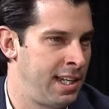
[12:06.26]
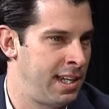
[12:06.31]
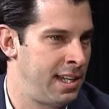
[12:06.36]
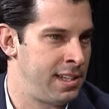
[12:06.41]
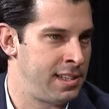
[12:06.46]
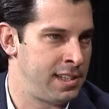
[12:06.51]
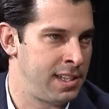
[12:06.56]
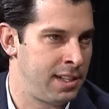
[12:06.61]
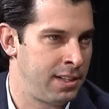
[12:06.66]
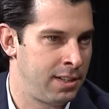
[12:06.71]

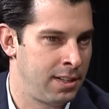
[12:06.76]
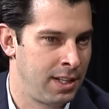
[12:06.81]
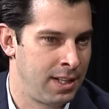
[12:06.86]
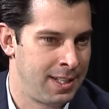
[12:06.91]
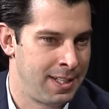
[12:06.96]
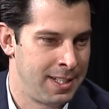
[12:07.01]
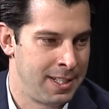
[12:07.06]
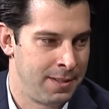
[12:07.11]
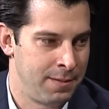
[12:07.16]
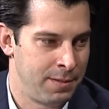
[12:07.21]
is, and
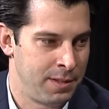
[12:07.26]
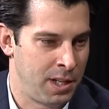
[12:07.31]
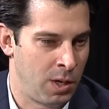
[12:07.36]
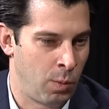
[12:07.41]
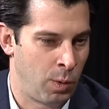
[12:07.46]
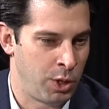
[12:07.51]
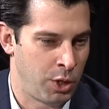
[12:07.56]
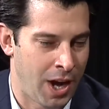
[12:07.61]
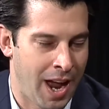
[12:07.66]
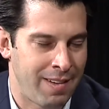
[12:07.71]

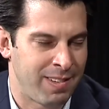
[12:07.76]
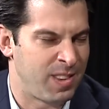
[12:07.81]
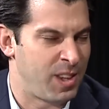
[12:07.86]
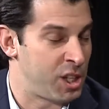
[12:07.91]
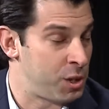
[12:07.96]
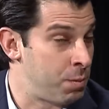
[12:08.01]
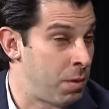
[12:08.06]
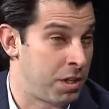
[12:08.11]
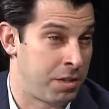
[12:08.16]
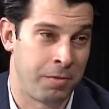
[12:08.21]
when you're having
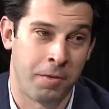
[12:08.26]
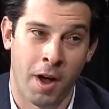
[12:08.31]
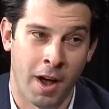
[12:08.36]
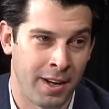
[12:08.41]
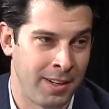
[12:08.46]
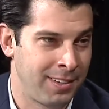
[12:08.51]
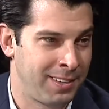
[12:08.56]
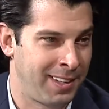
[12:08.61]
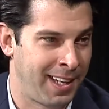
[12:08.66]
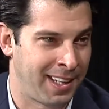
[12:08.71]
this much
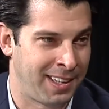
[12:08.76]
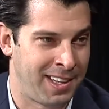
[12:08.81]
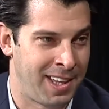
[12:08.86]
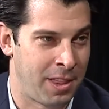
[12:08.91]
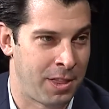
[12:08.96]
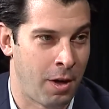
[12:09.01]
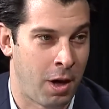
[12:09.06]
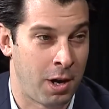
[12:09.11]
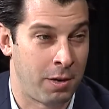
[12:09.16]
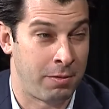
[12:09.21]
fun, like
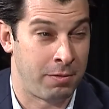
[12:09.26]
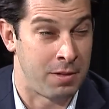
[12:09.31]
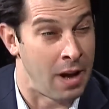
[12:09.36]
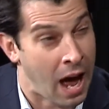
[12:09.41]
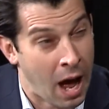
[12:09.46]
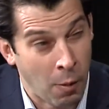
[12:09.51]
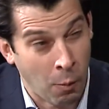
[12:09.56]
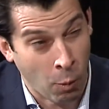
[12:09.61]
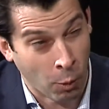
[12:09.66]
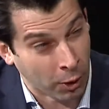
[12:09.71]
the thought of
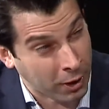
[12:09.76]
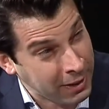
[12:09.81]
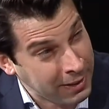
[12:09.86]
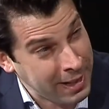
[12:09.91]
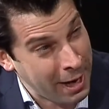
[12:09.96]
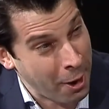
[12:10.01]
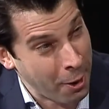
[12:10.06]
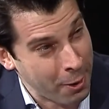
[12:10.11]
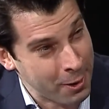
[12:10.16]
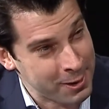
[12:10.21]
not working
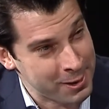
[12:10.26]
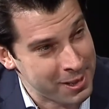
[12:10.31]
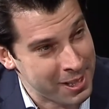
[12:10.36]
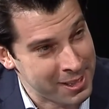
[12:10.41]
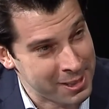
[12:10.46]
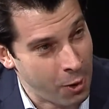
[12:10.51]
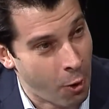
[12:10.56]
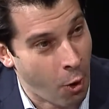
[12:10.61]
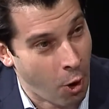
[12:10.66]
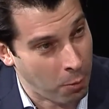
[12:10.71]
there
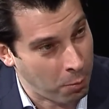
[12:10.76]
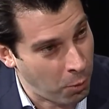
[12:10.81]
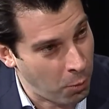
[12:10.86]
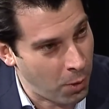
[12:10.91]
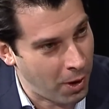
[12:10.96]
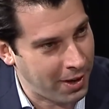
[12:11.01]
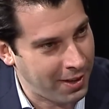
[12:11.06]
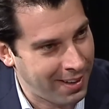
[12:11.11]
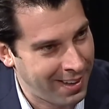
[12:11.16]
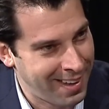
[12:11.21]
is a horrible
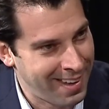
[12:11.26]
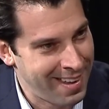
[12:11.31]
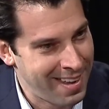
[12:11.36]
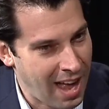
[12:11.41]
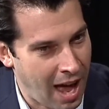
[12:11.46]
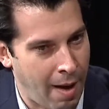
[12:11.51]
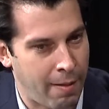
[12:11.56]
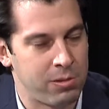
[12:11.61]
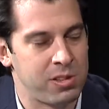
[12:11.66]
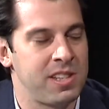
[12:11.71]
one.
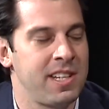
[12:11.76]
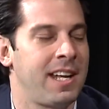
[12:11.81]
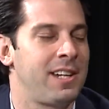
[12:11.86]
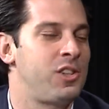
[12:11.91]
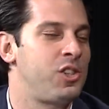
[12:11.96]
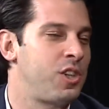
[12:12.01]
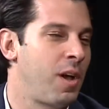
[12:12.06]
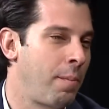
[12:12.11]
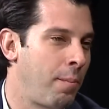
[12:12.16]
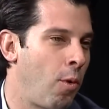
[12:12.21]
Obviously,
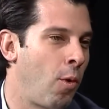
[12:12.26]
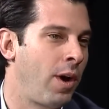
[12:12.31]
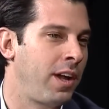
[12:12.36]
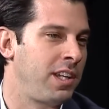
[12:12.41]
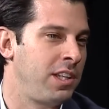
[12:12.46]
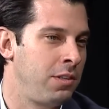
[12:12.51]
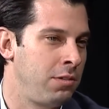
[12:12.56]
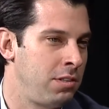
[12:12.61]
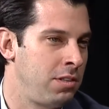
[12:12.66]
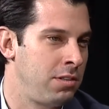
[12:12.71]
at some
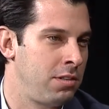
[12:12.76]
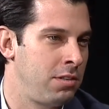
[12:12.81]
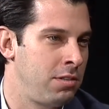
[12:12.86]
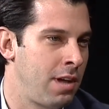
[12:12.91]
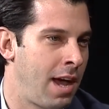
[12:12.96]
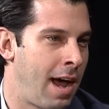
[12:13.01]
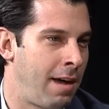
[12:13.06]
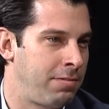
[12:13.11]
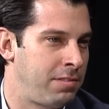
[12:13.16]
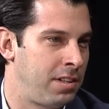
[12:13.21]
point,
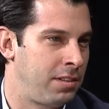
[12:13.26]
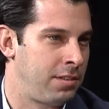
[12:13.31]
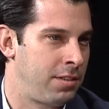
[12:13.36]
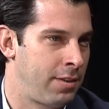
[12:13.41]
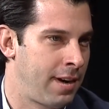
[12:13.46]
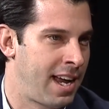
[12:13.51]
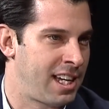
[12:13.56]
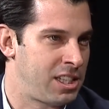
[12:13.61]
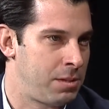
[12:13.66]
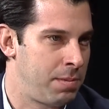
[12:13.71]

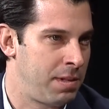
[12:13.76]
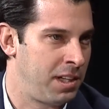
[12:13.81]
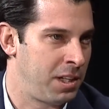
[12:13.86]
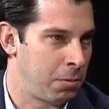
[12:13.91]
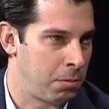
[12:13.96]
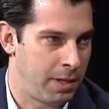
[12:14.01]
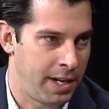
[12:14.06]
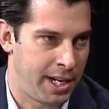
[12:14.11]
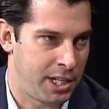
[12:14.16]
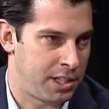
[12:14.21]
there has to be
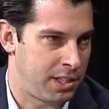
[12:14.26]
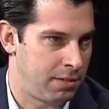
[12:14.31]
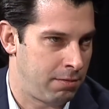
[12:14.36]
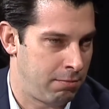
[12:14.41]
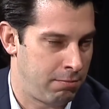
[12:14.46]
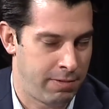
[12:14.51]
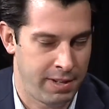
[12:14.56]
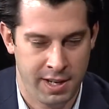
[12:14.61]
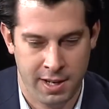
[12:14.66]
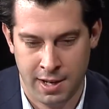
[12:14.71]

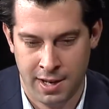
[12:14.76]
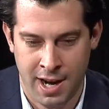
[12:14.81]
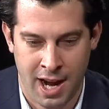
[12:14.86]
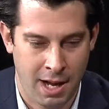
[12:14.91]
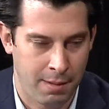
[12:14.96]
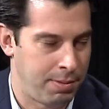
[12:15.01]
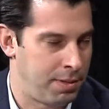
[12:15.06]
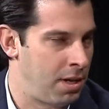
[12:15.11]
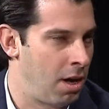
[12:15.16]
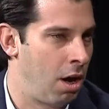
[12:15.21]
liquidation via an
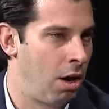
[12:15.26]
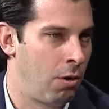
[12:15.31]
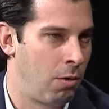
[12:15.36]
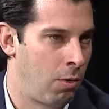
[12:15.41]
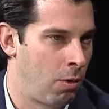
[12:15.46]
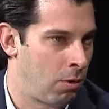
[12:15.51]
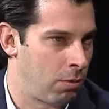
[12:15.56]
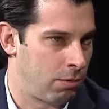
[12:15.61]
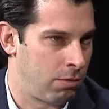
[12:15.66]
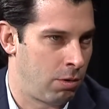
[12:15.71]
IPO
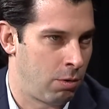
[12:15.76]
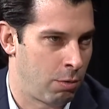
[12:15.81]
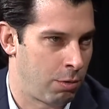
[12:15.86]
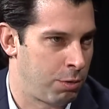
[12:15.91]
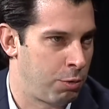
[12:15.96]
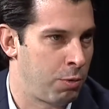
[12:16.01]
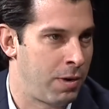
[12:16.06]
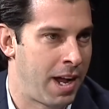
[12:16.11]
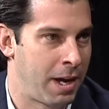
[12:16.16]
or through